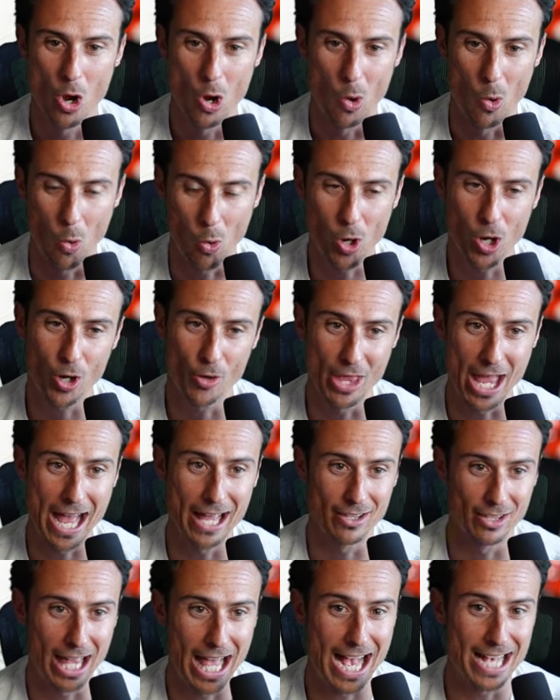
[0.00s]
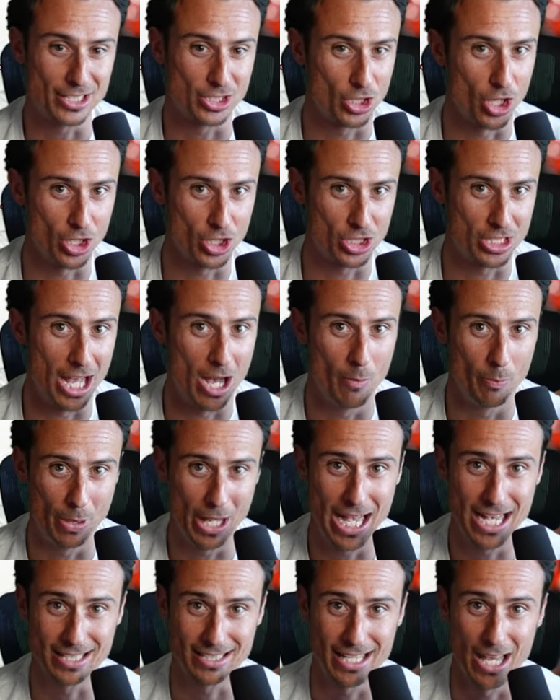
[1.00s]
Or that last touchdown
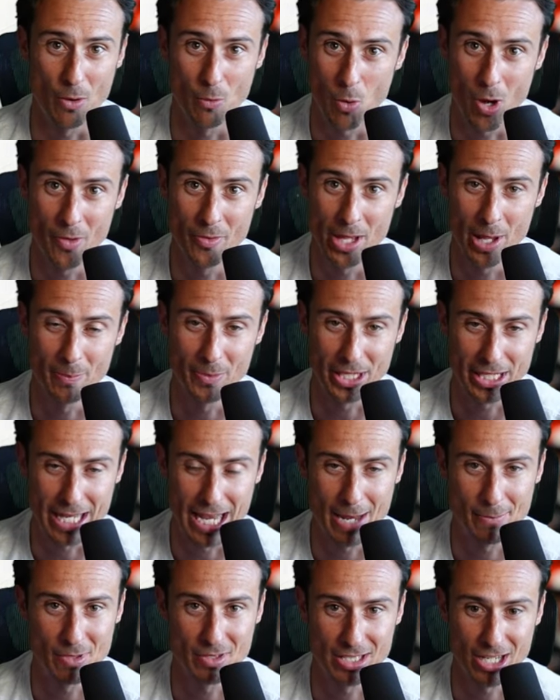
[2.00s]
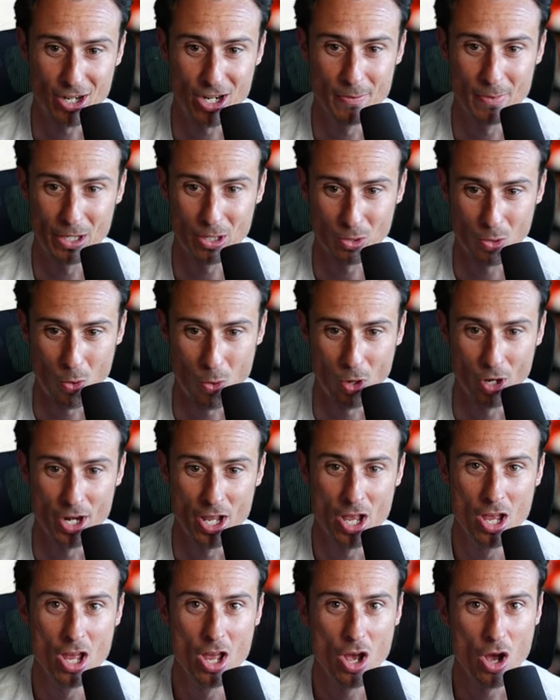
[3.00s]
pass that won them the game to Terry McLaurin
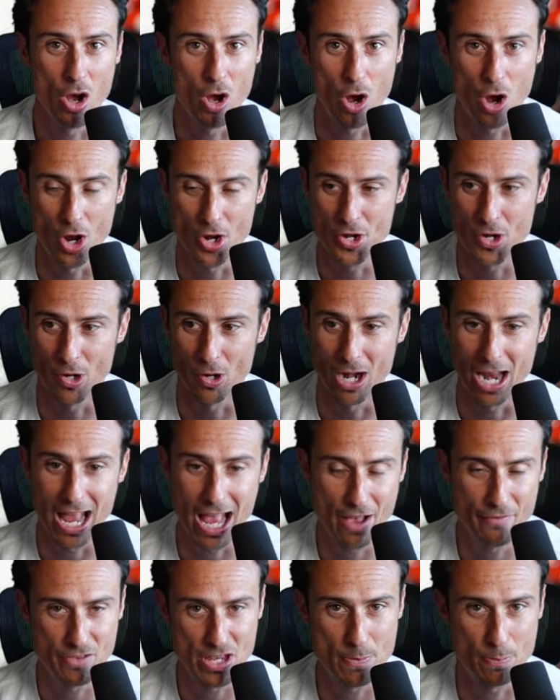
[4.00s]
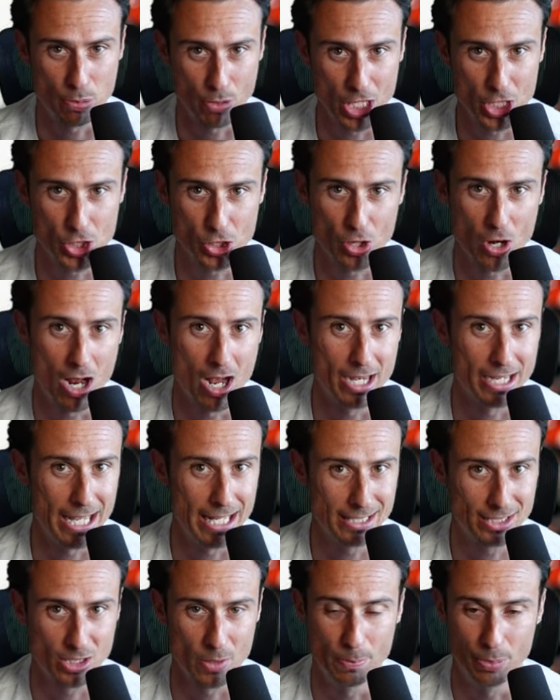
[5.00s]
under heavy pressure
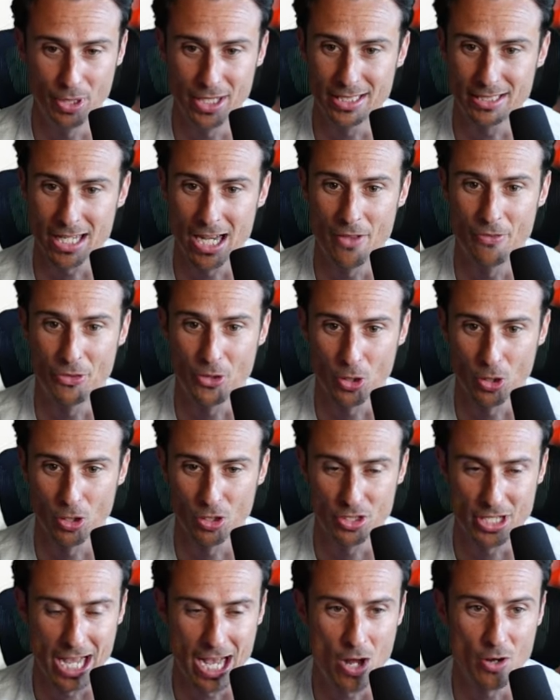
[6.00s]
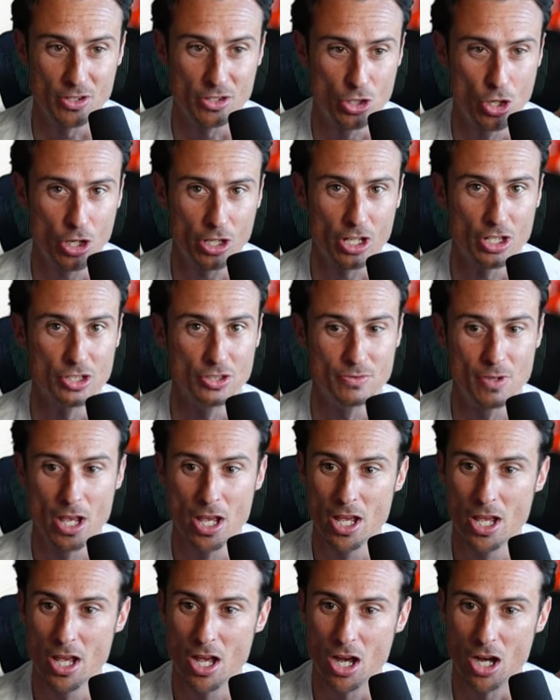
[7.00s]
against the blitz on third down, took
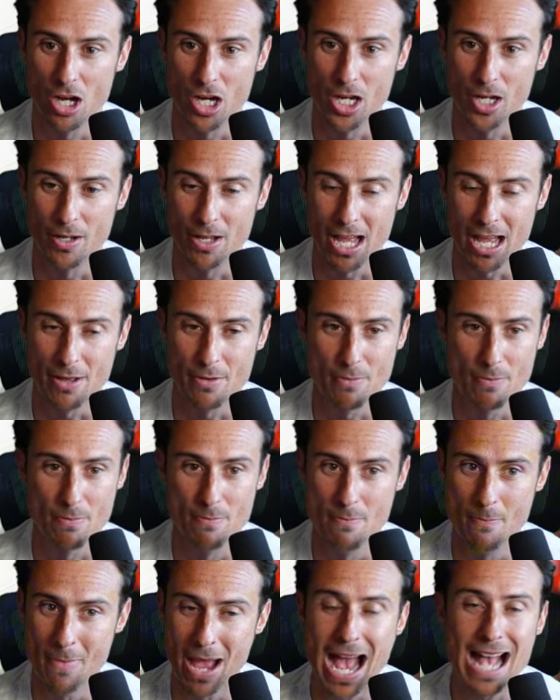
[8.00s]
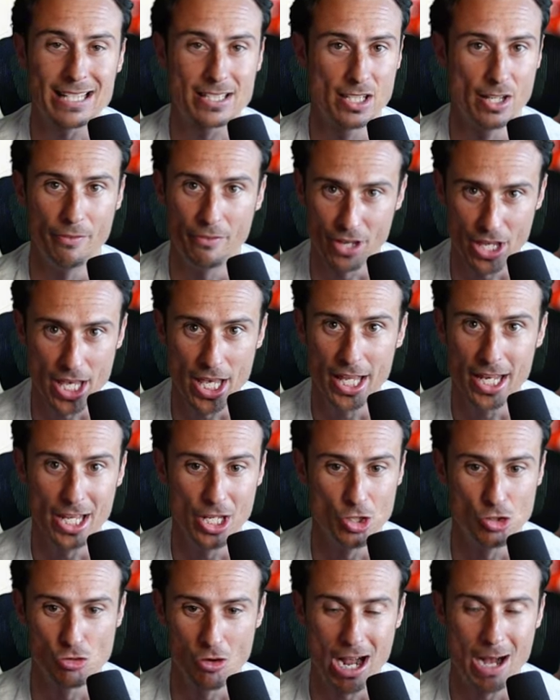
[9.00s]
a massive hit
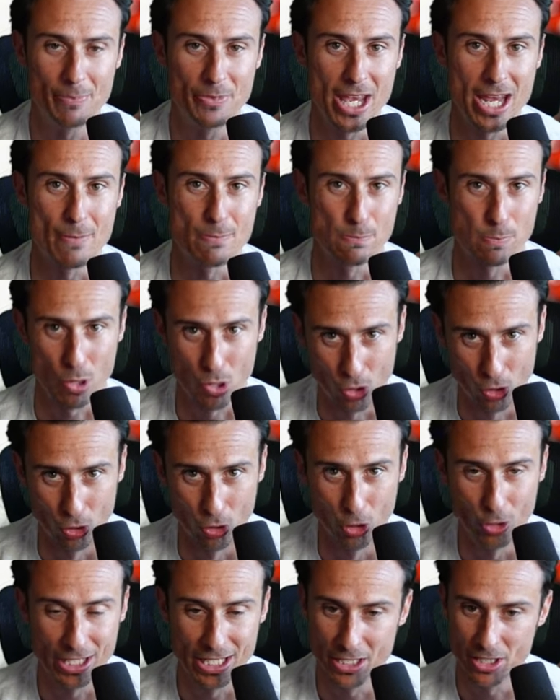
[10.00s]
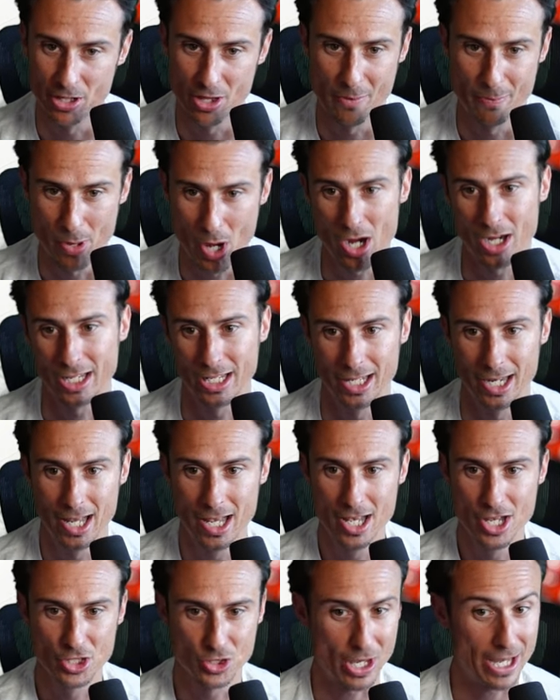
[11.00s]
and dropped a pearl into the bucket.
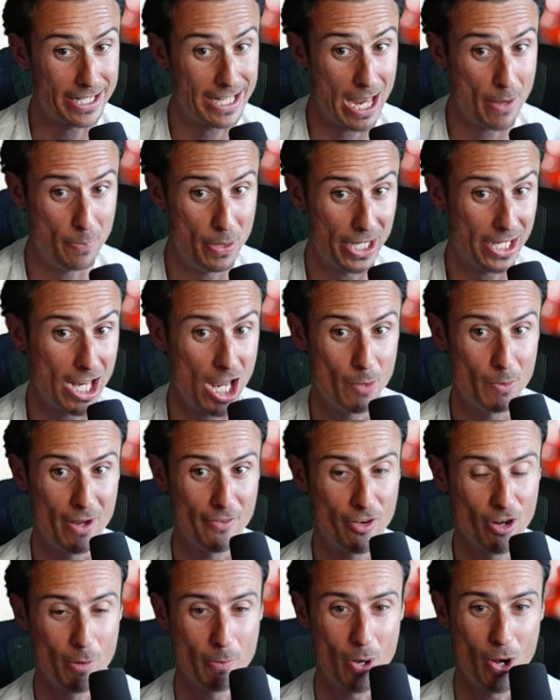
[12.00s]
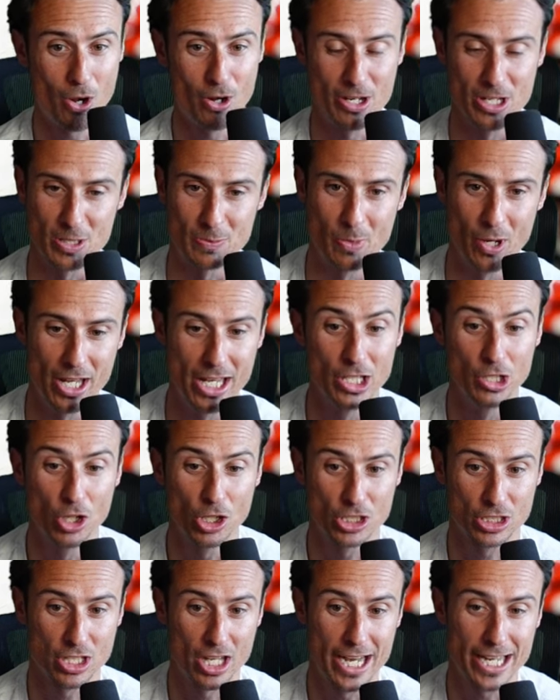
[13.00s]
So I can't pick out my favorite part is, but it
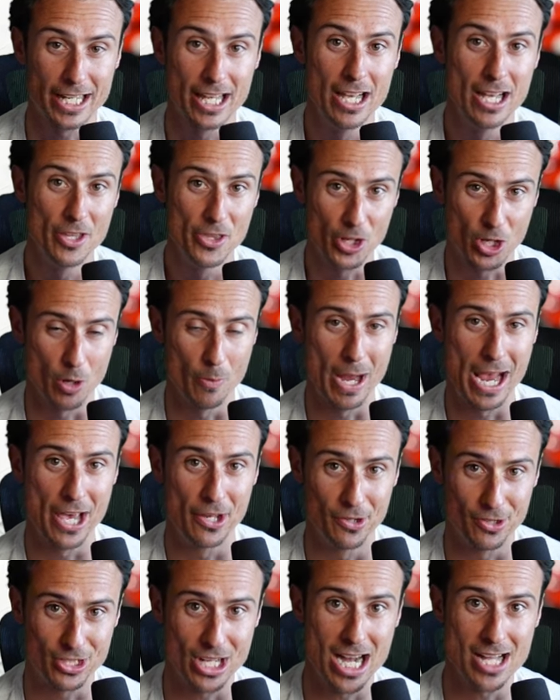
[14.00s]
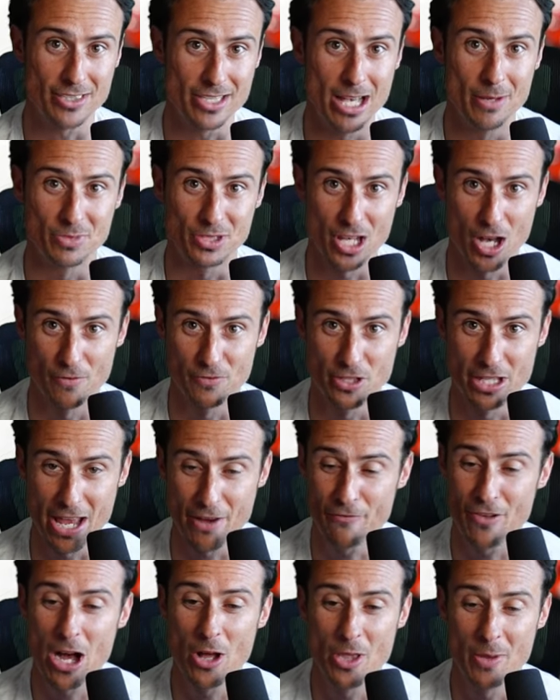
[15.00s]
looks like the Commanders got themselves. They
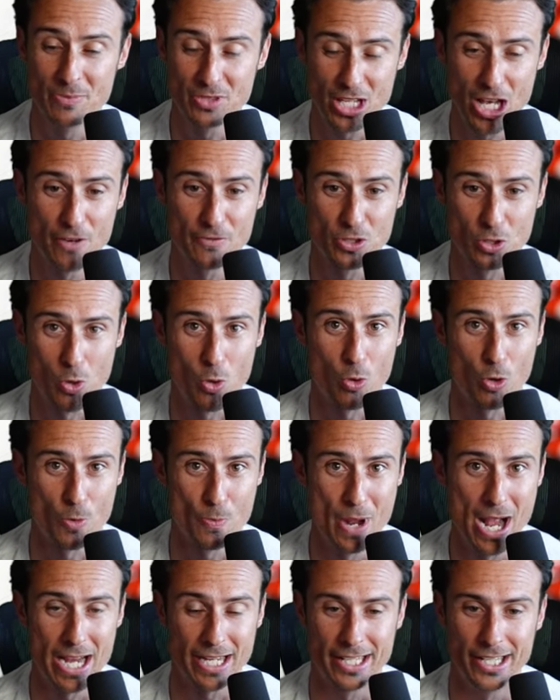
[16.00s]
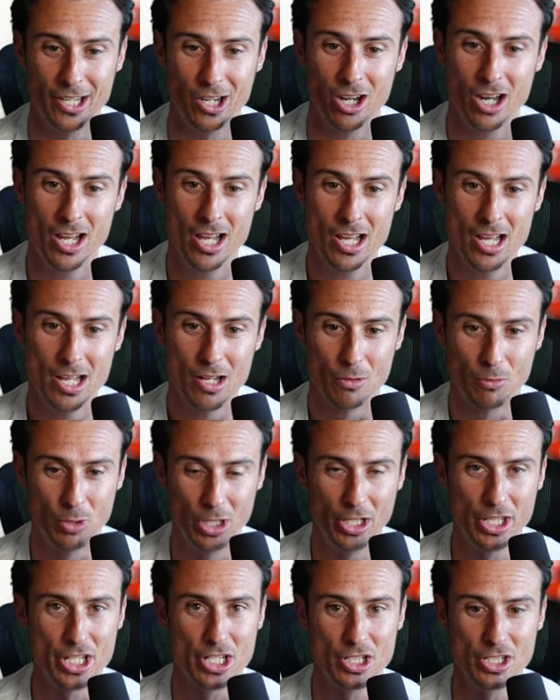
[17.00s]
found themselves a quarterback here.
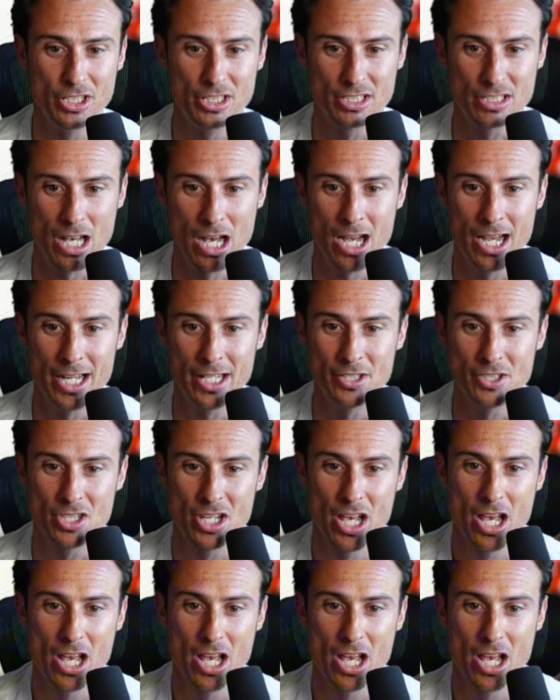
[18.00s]
Really good signs.